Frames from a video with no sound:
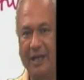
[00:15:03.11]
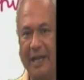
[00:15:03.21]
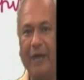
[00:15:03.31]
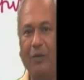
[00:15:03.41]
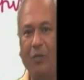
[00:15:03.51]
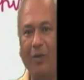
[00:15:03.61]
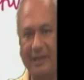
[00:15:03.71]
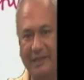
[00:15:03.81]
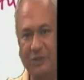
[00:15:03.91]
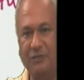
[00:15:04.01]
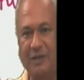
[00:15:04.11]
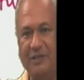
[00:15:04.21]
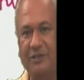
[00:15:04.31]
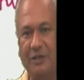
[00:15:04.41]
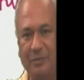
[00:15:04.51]
and all these
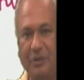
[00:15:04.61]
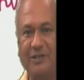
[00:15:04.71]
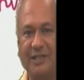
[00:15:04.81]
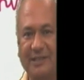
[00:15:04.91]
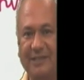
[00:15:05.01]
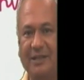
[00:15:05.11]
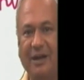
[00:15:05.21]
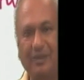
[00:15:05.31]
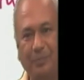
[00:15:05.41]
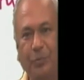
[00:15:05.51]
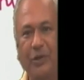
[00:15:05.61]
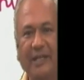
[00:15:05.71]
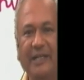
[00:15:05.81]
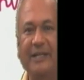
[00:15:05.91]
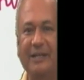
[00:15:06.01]
functional processes are
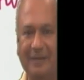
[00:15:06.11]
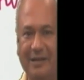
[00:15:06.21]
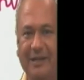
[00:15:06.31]
pulling data